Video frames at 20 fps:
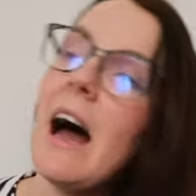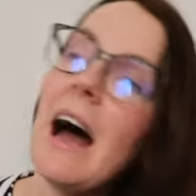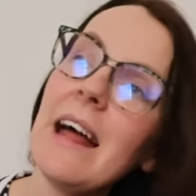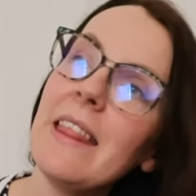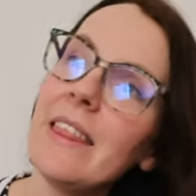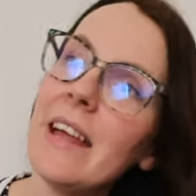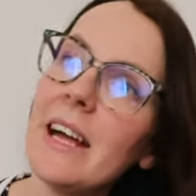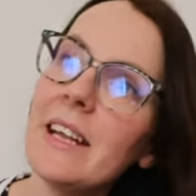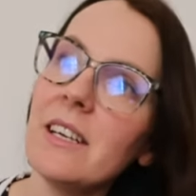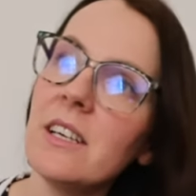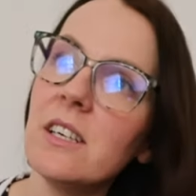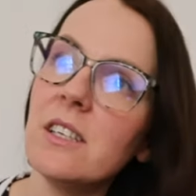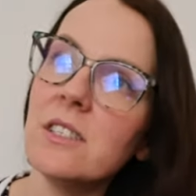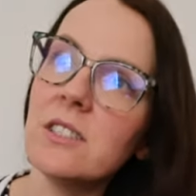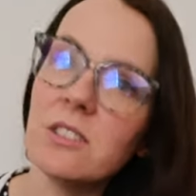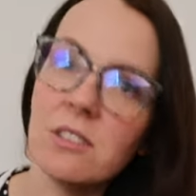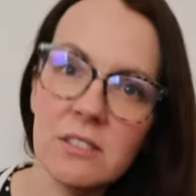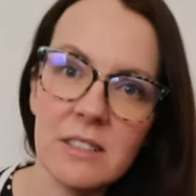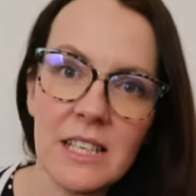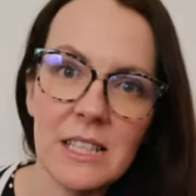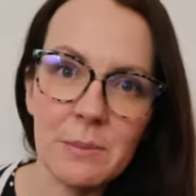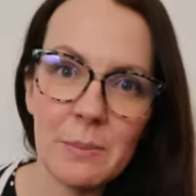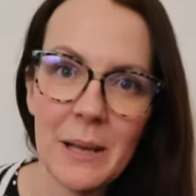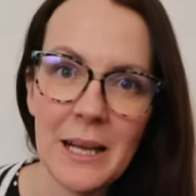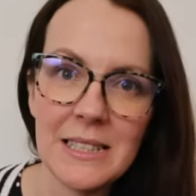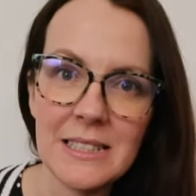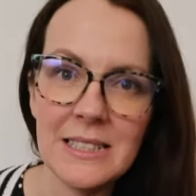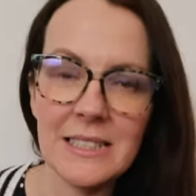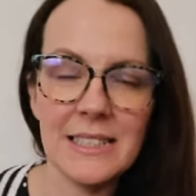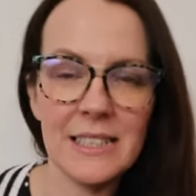And then Sunday's
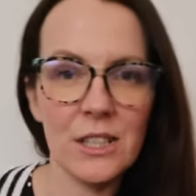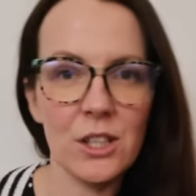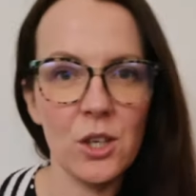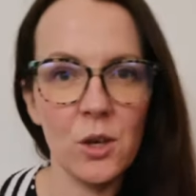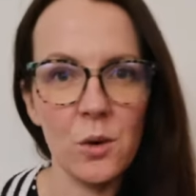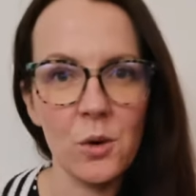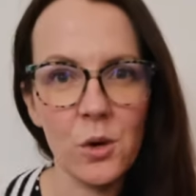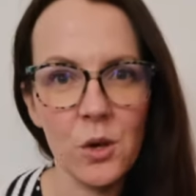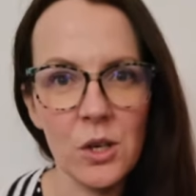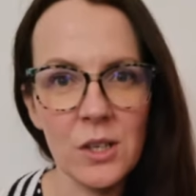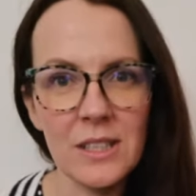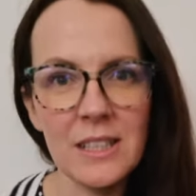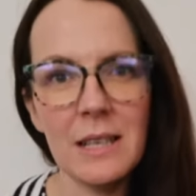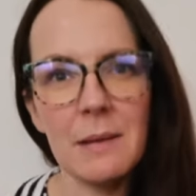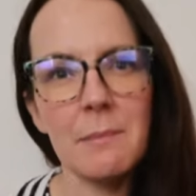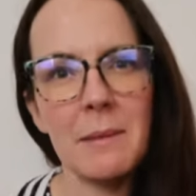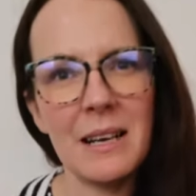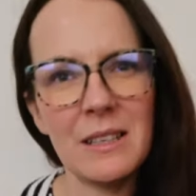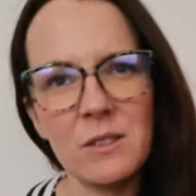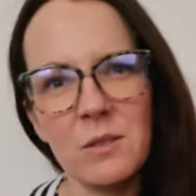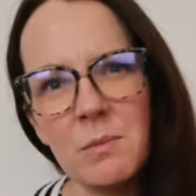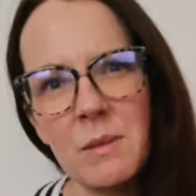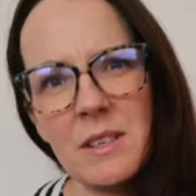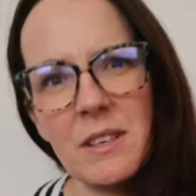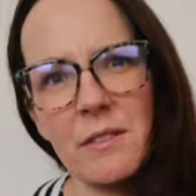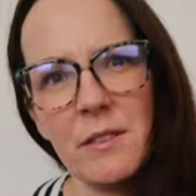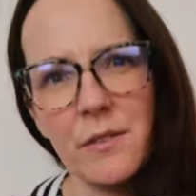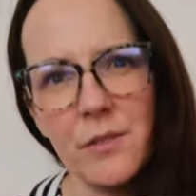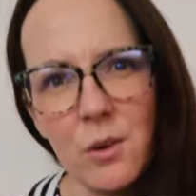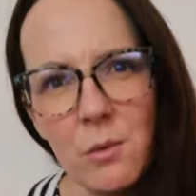plans didn't go accordingly. Max was
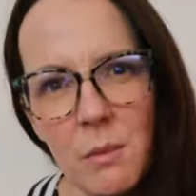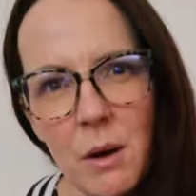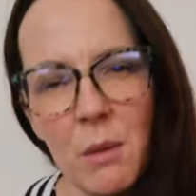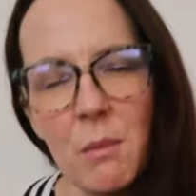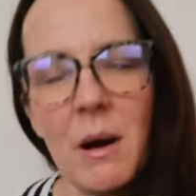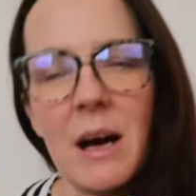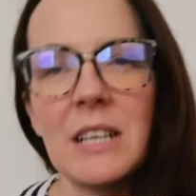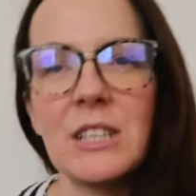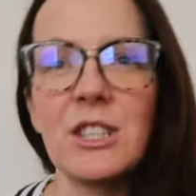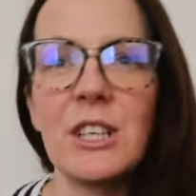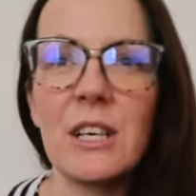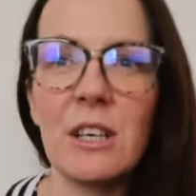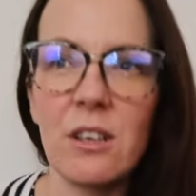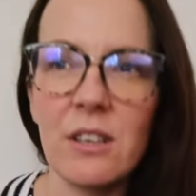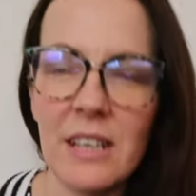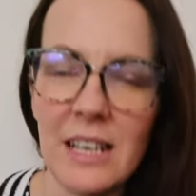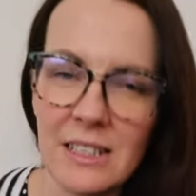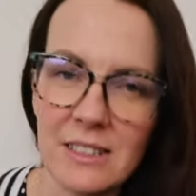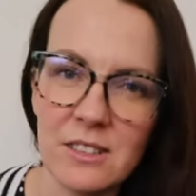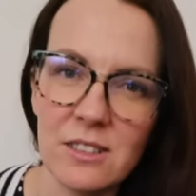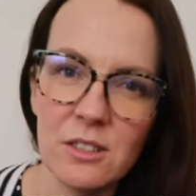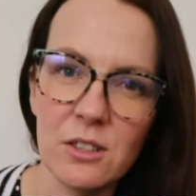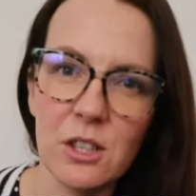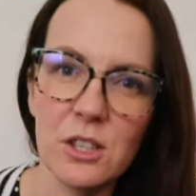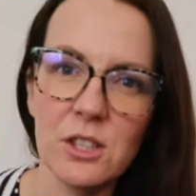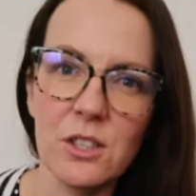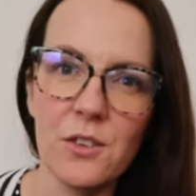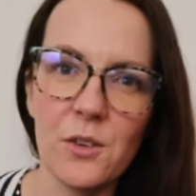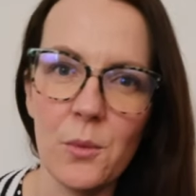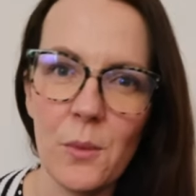meant to have a football match that got cancelled
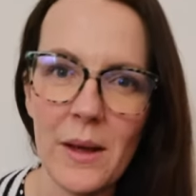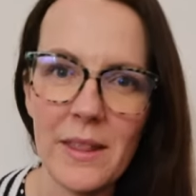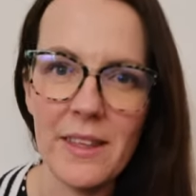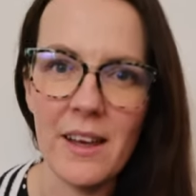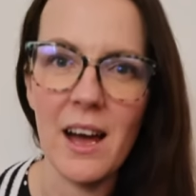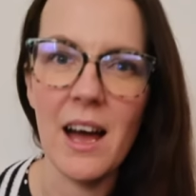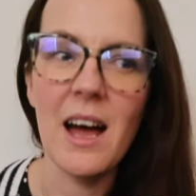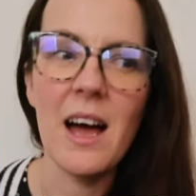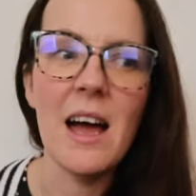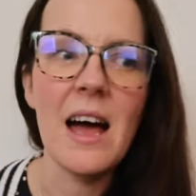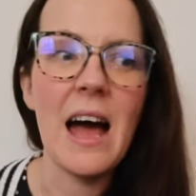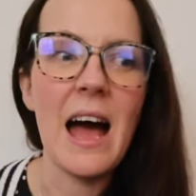because of the weather.